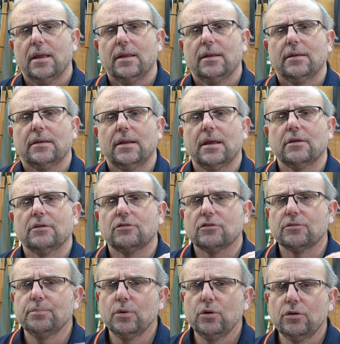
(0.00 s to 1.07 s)
Now,
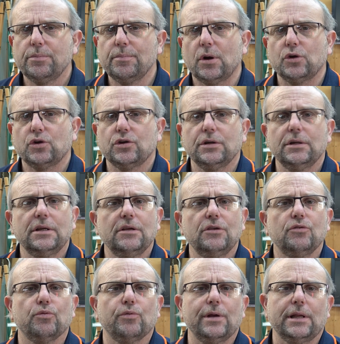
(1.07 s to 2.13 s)
smooth motion
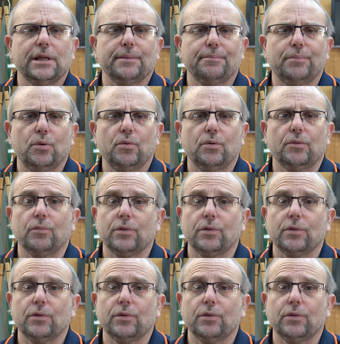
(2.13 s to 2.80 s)
is really important.